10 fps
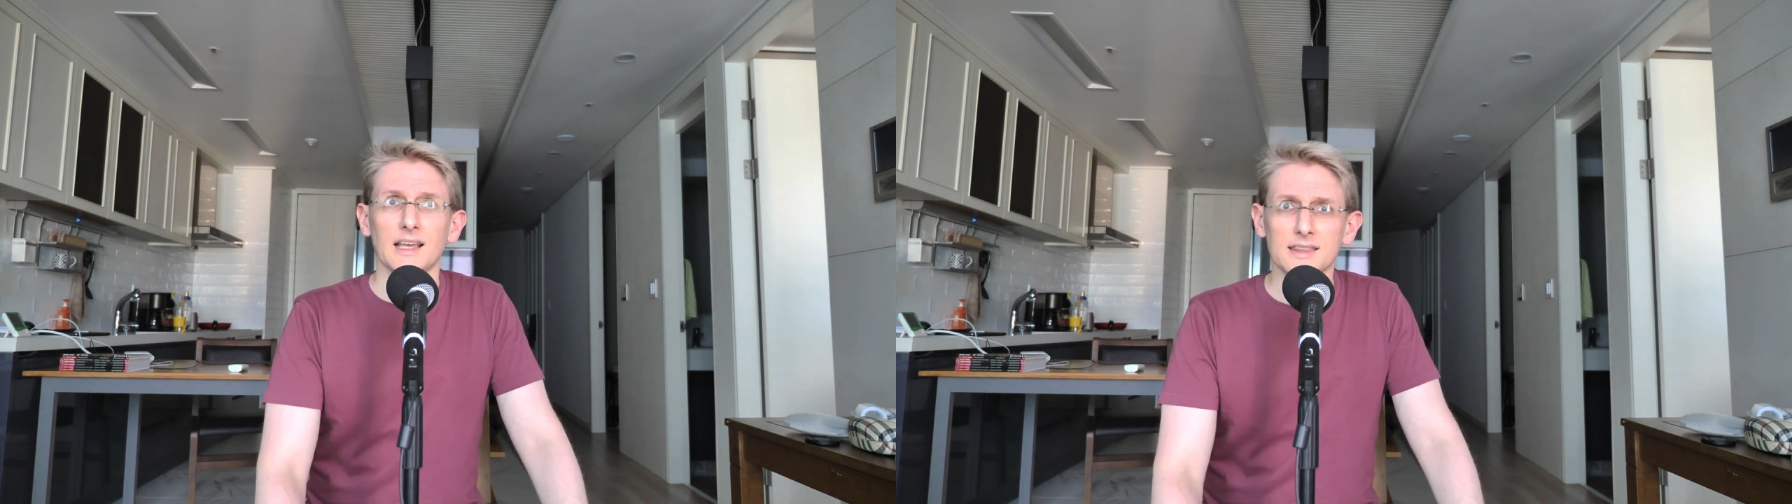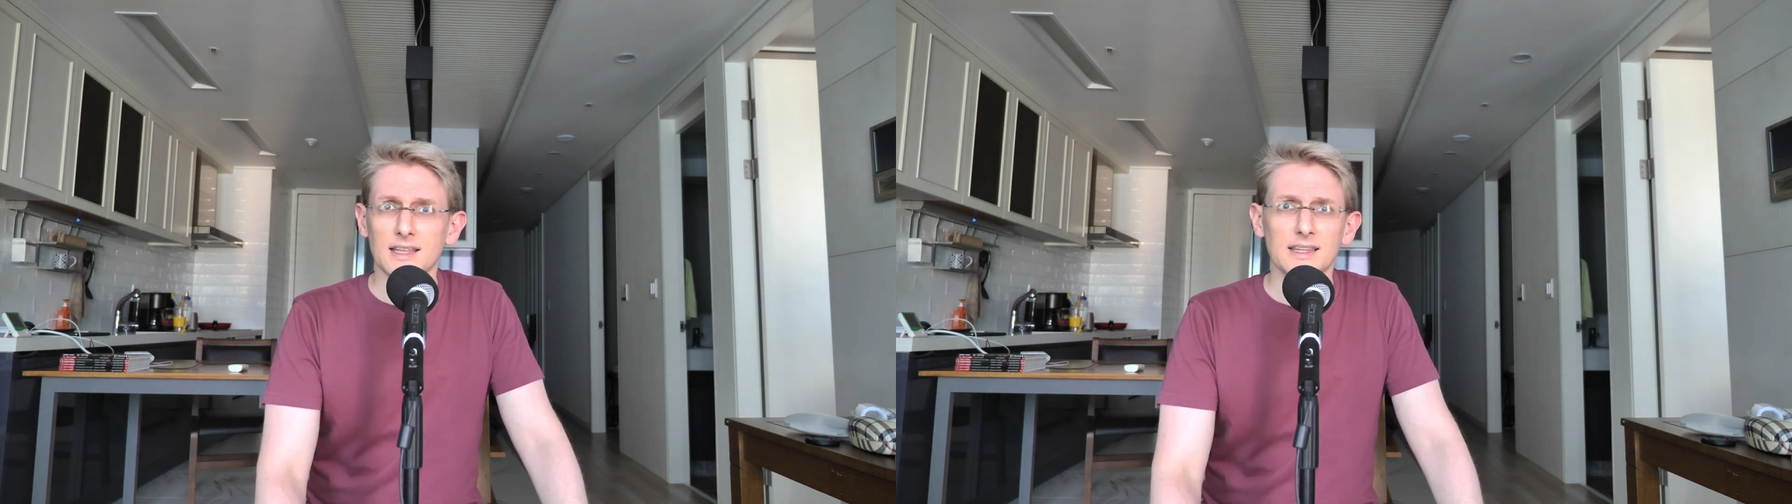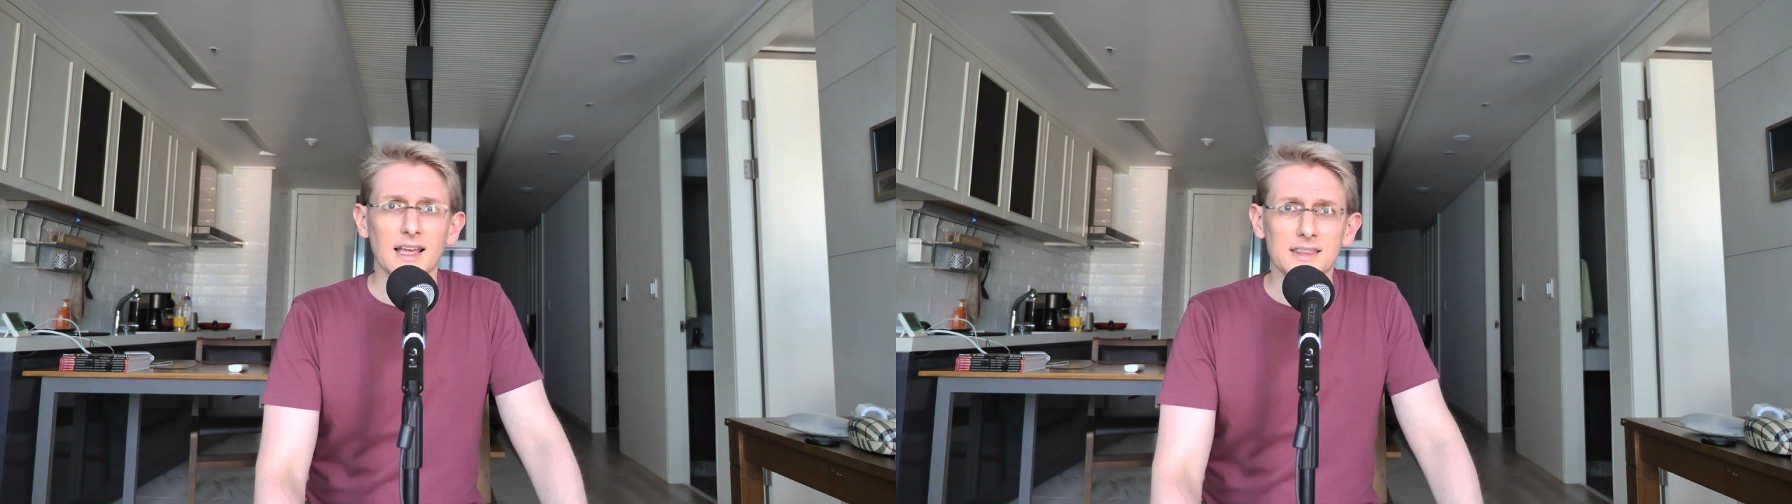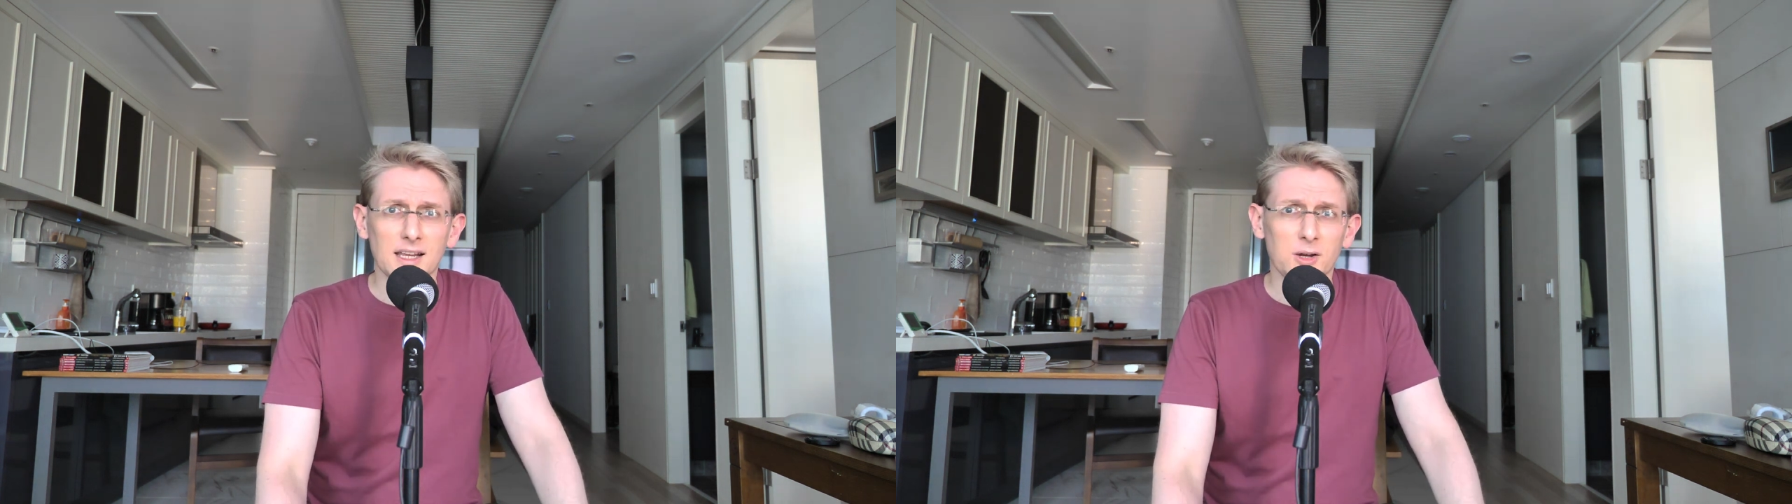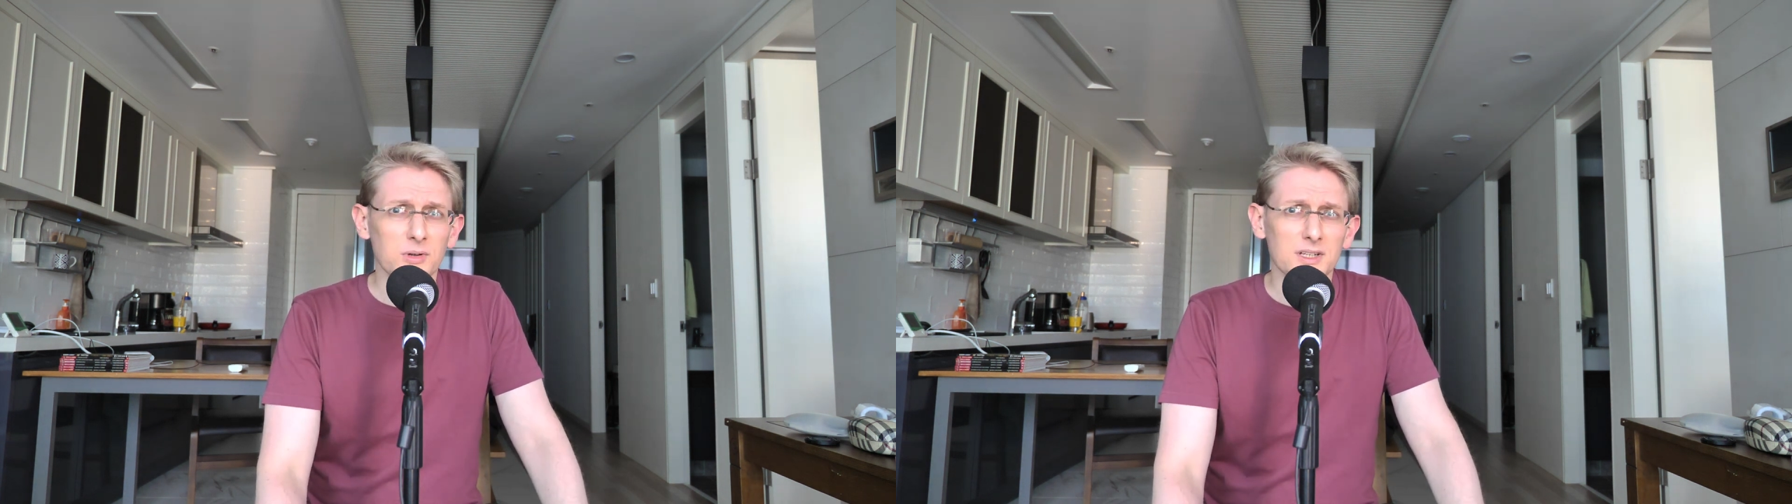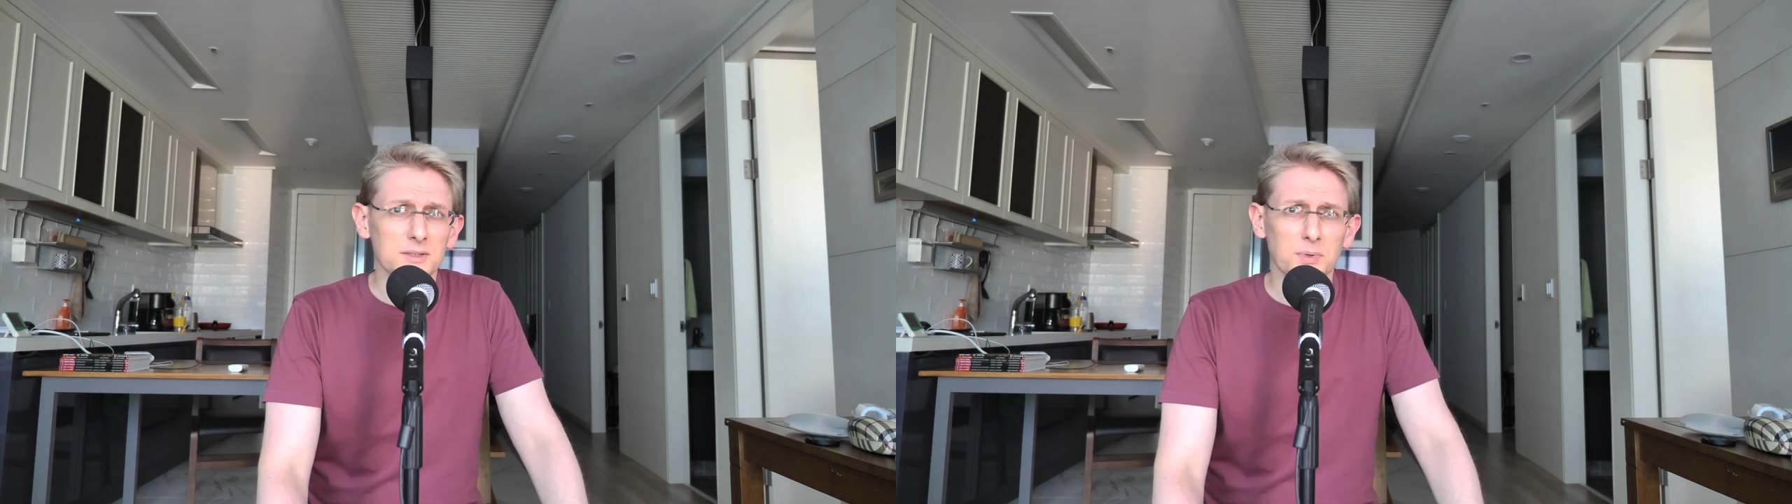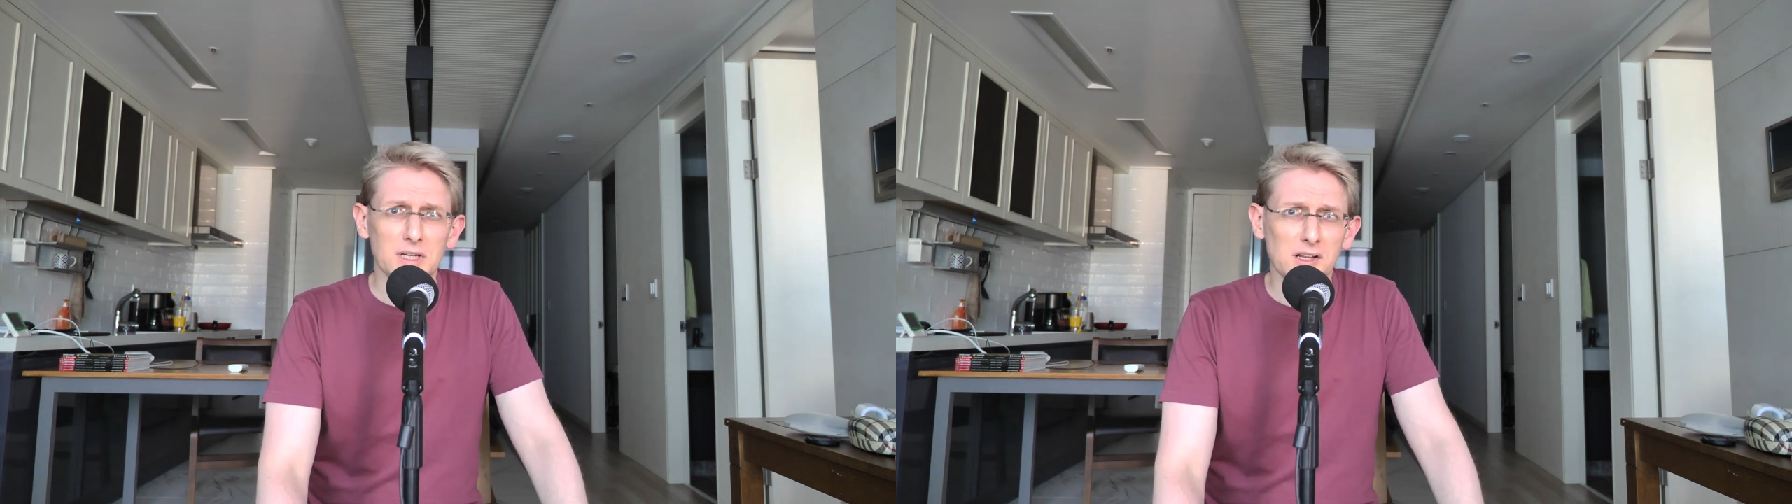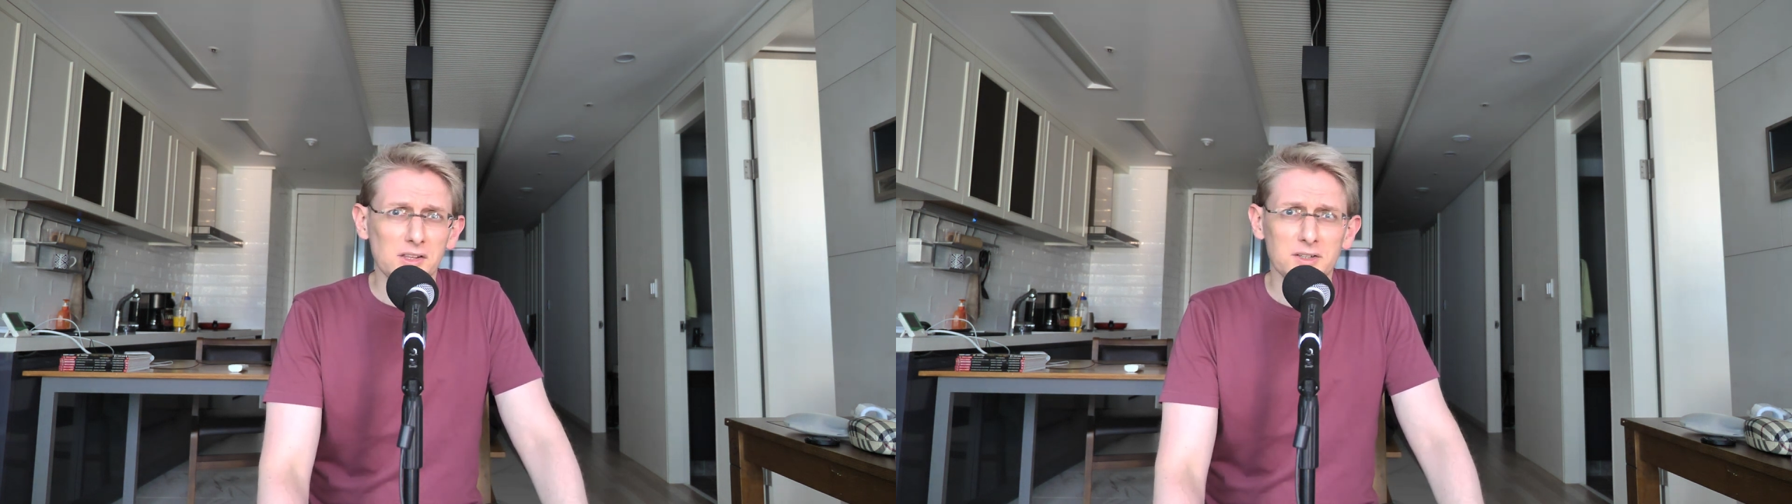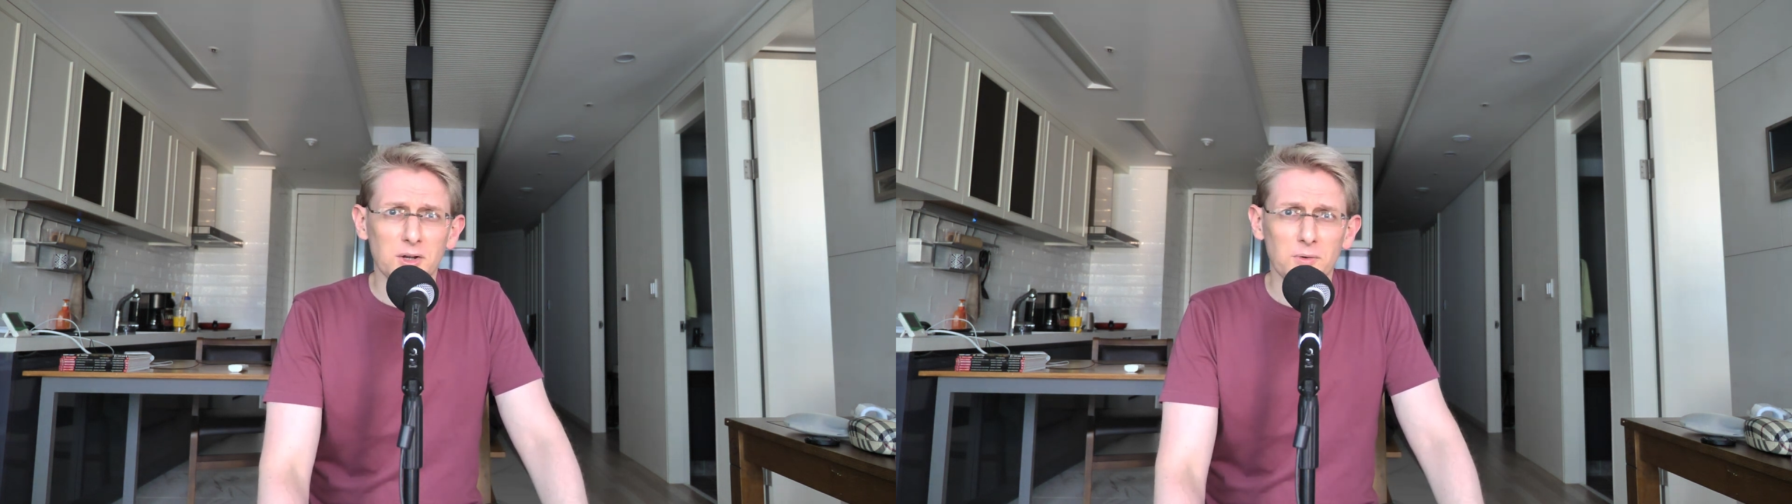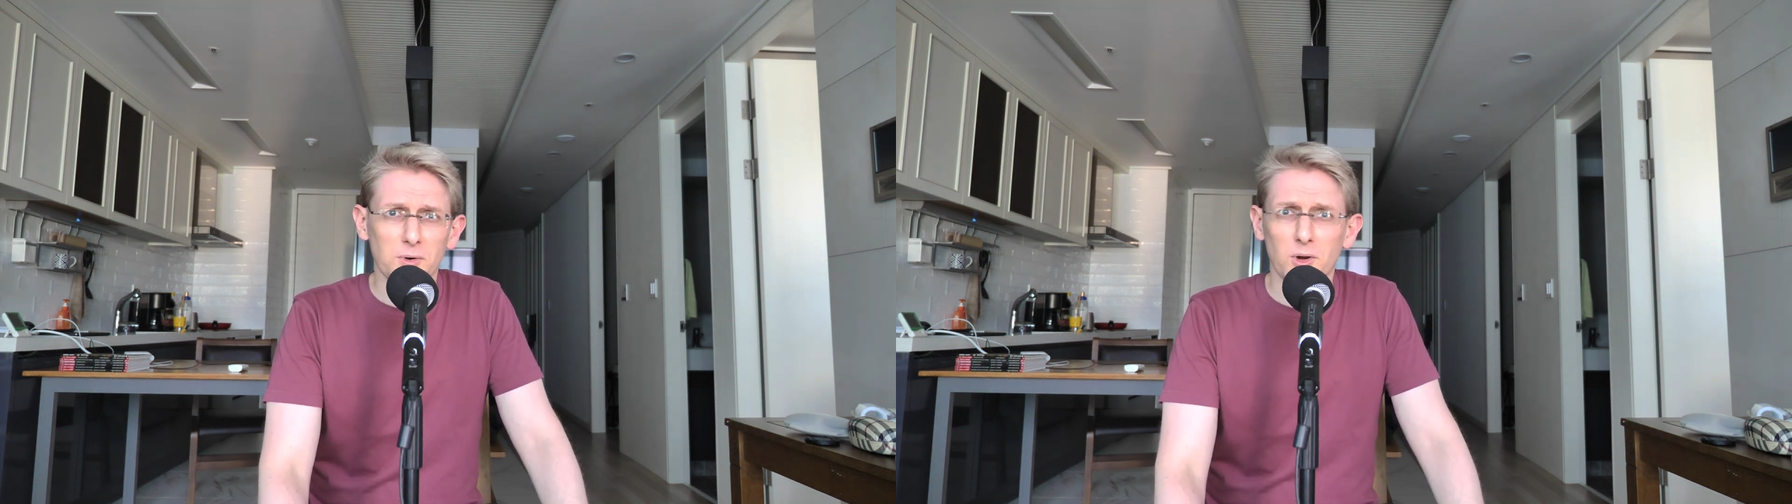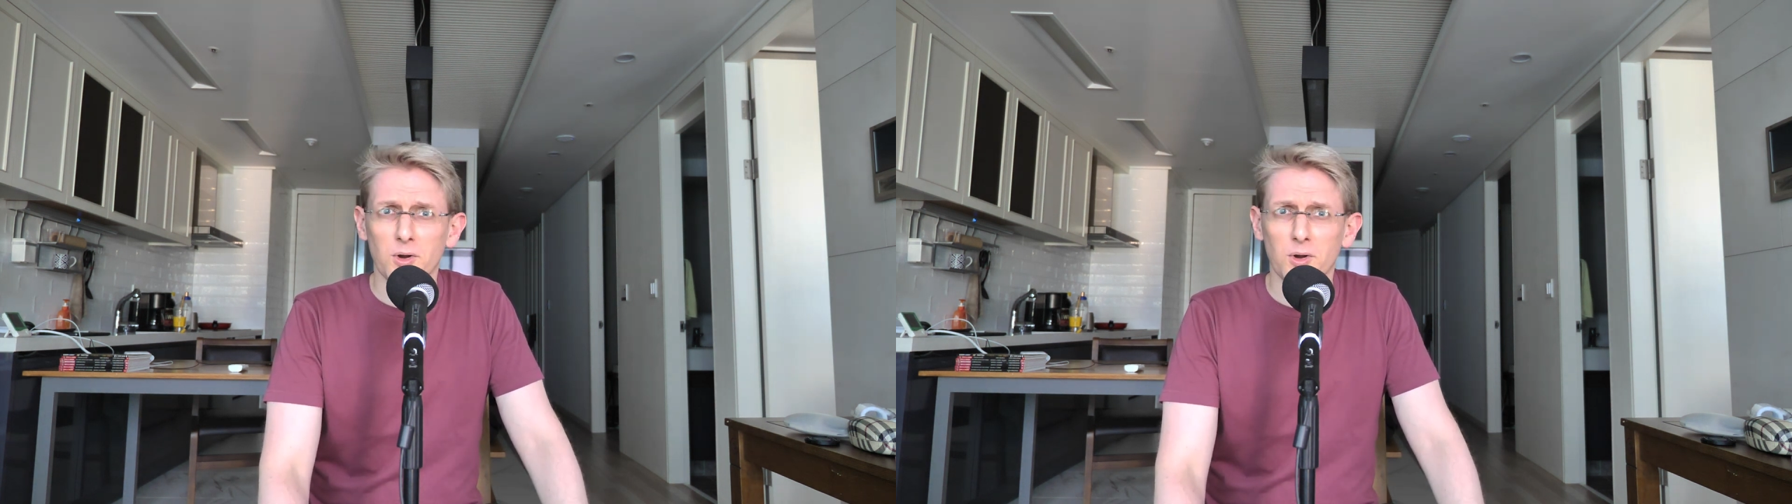Not that Korea is particularly known for